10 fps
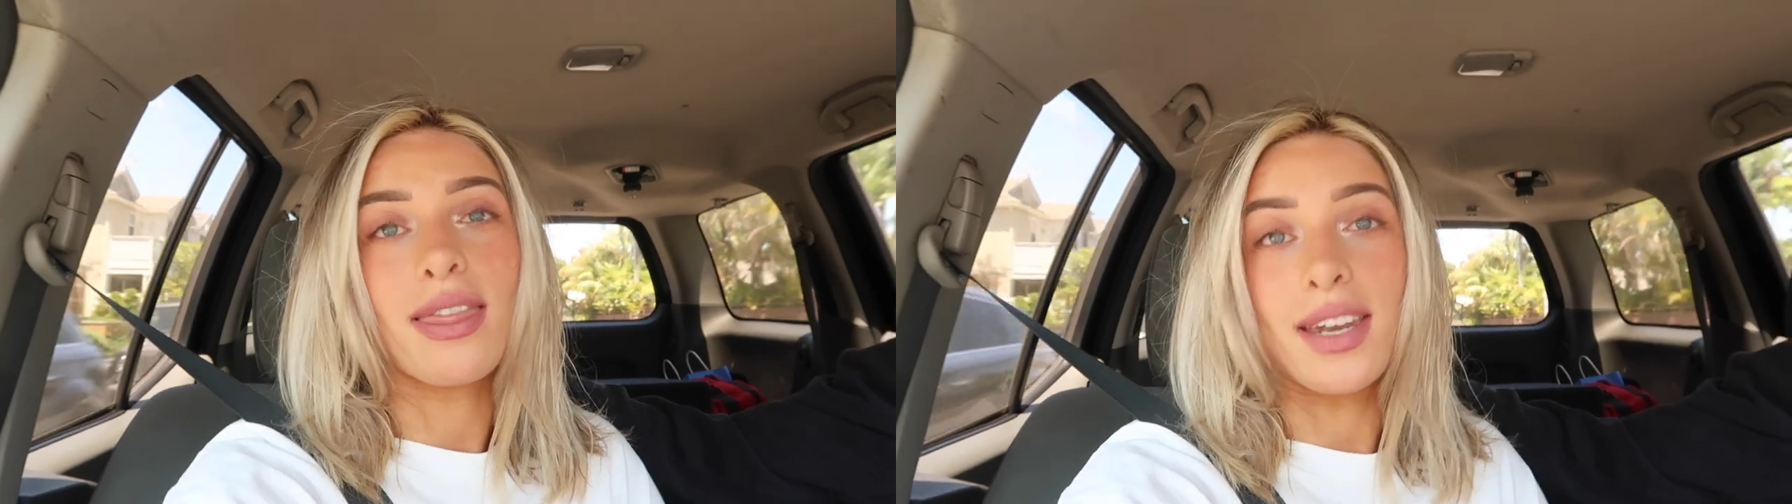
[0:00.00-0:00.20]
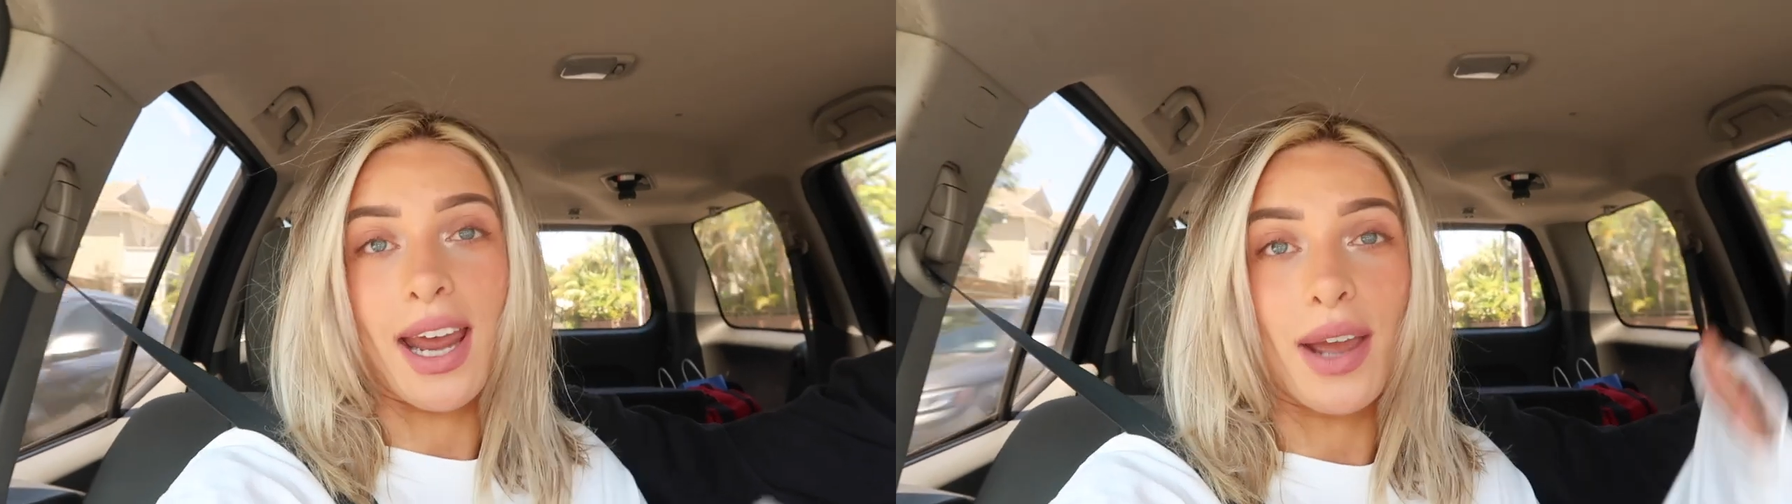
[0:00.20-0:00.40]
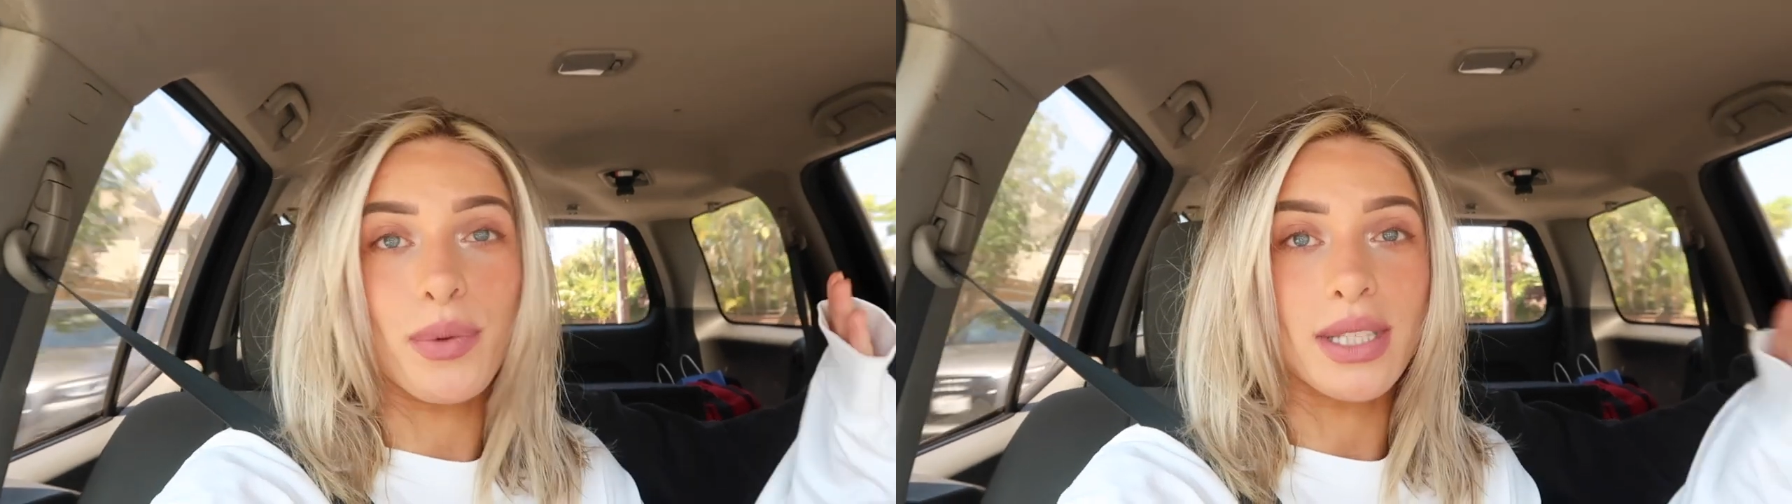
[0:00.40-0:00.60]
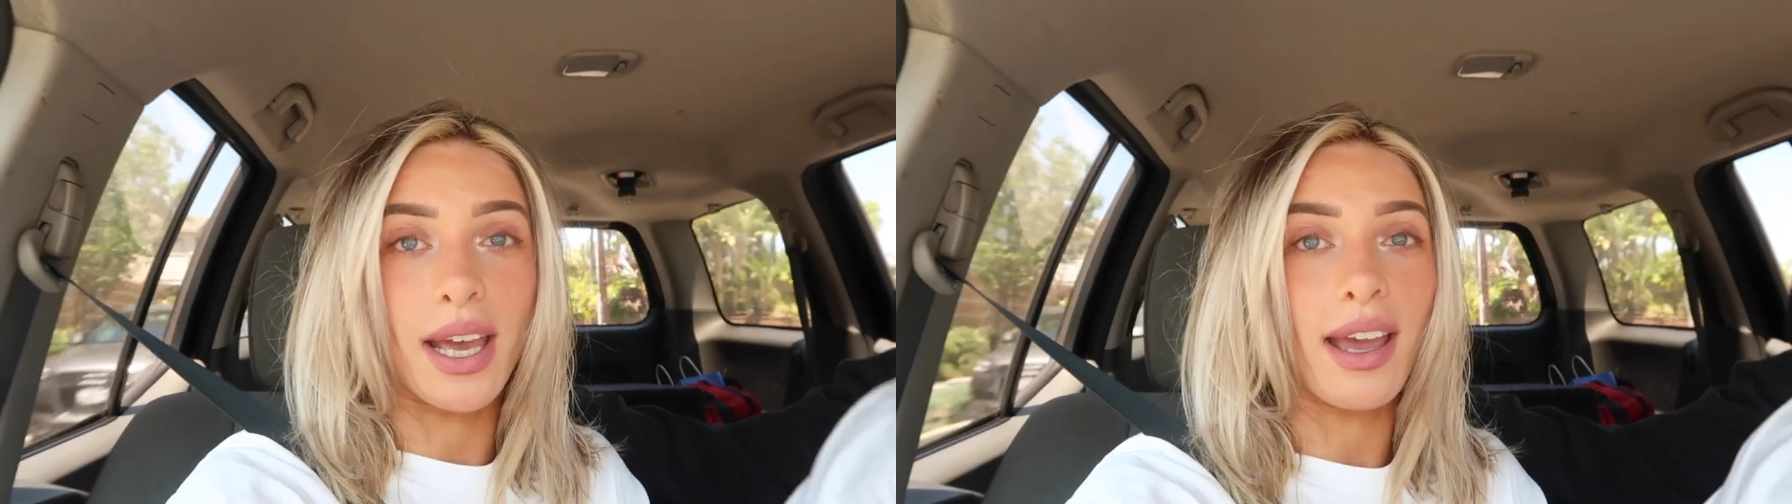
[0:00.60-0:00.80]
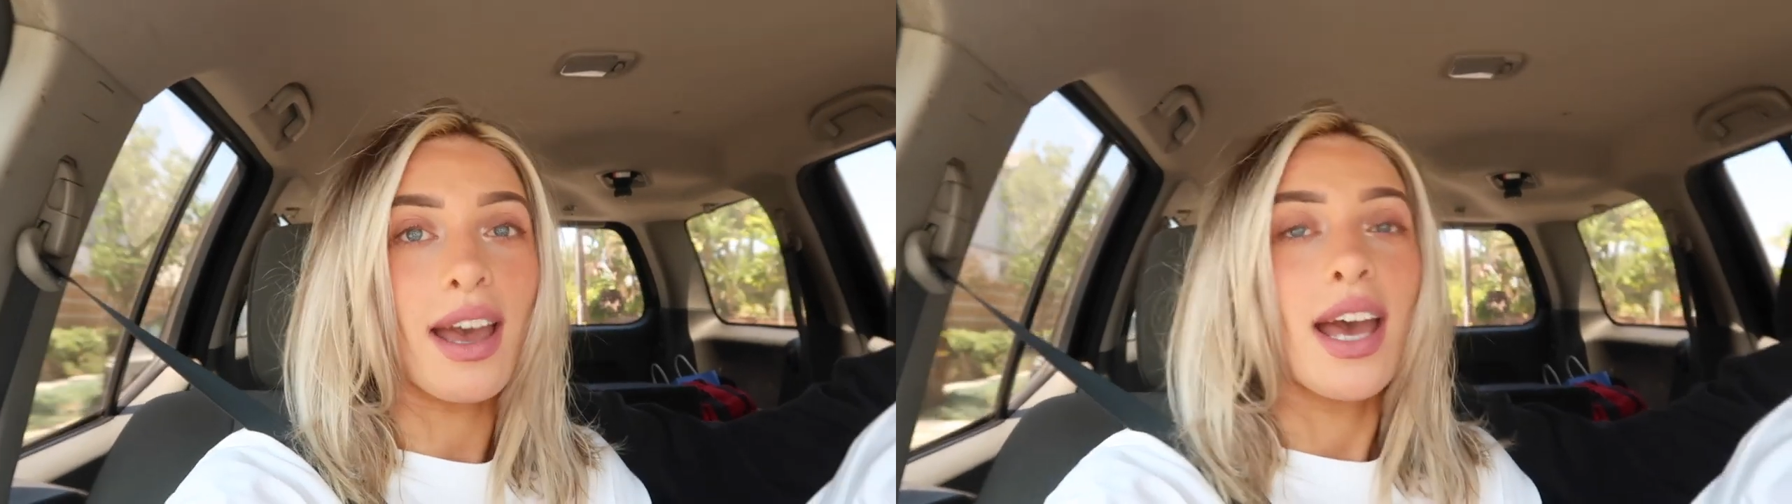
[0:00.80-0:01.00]
the day was,
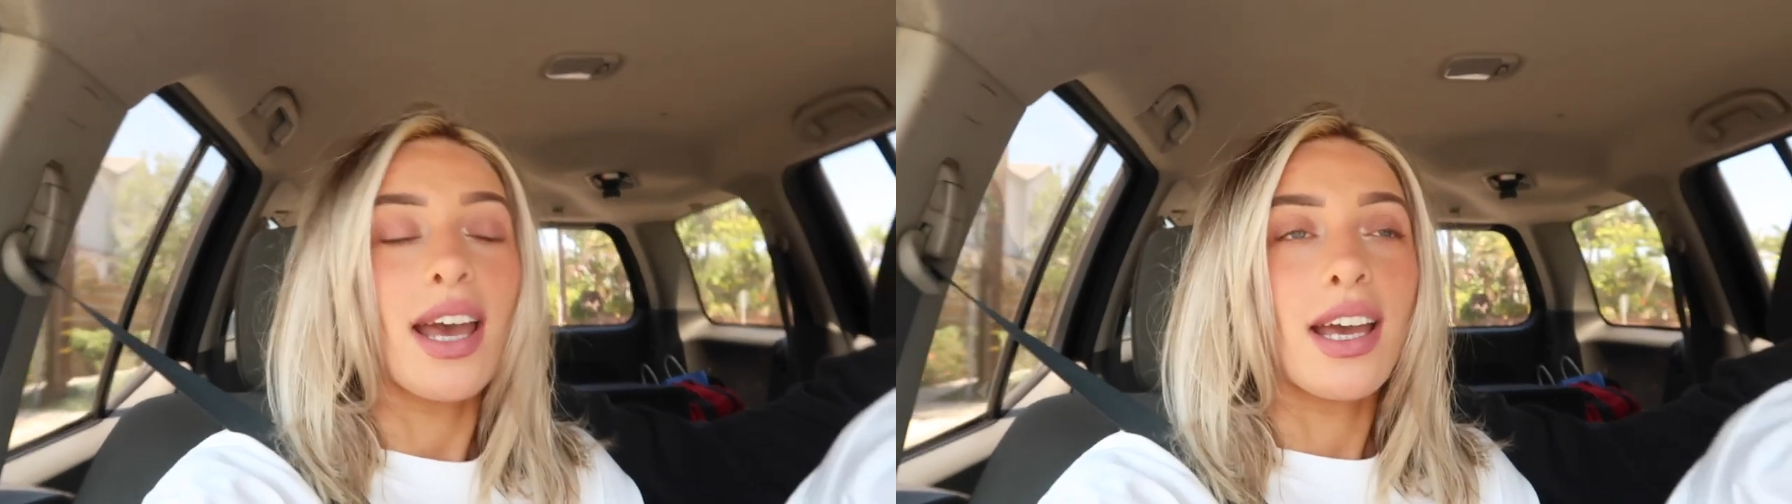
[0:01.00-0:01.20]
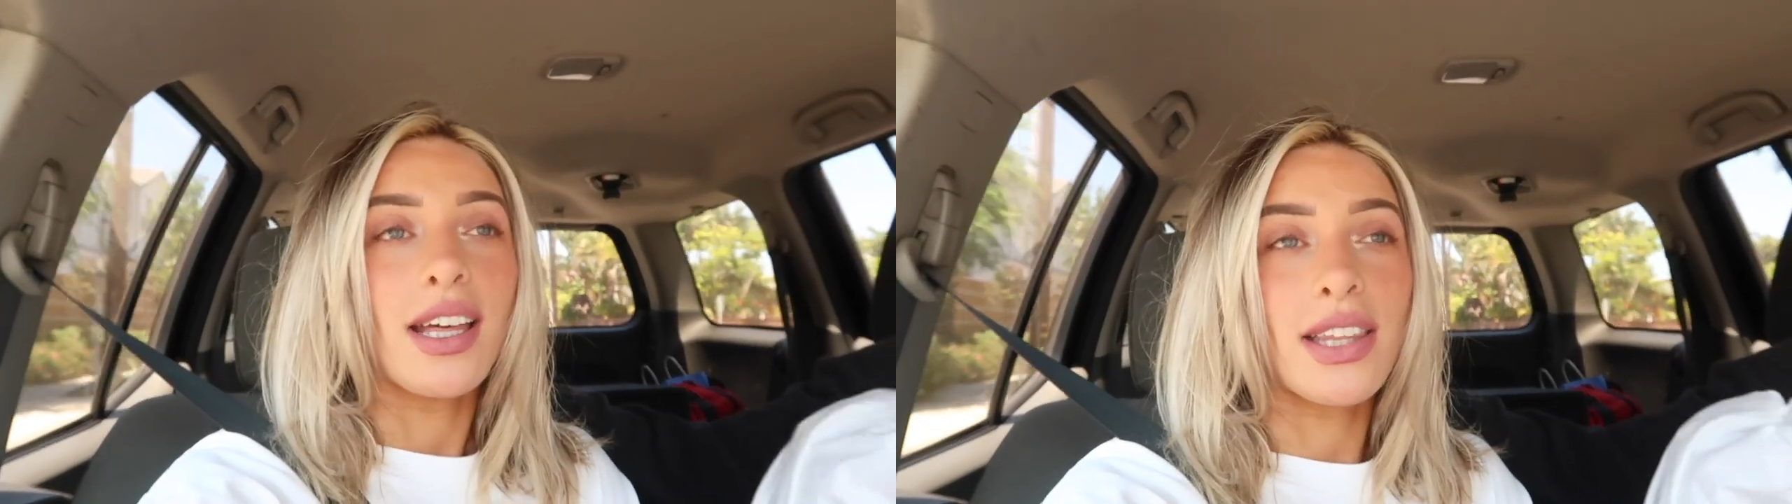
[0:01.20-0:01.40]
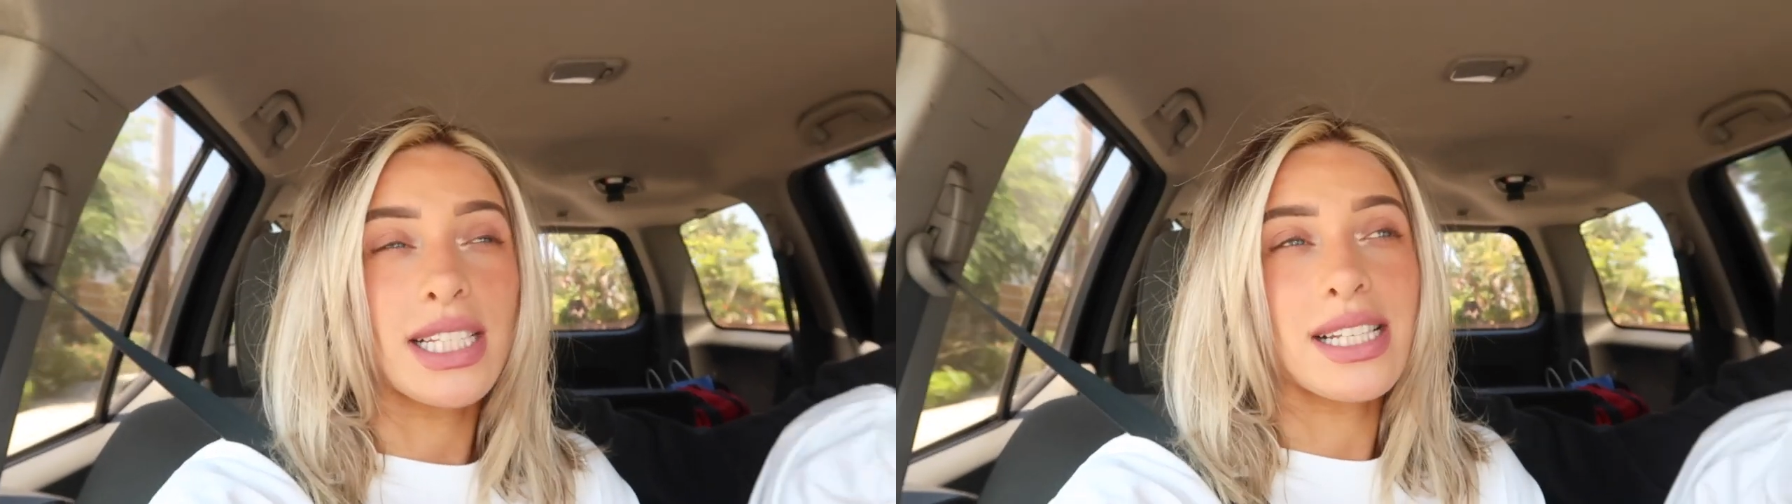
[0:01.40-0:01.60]
like, this